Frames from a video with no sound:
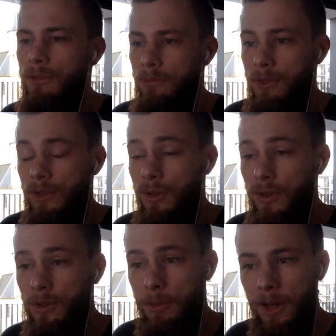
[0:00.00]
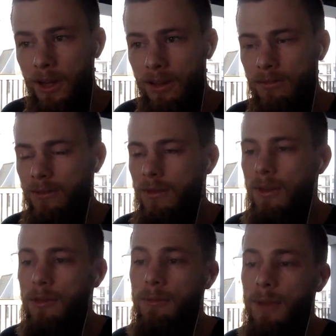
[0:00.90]
solution to pick,
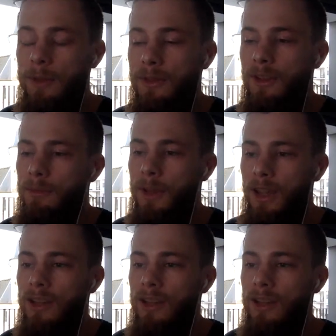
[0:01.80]
or maybe to not pick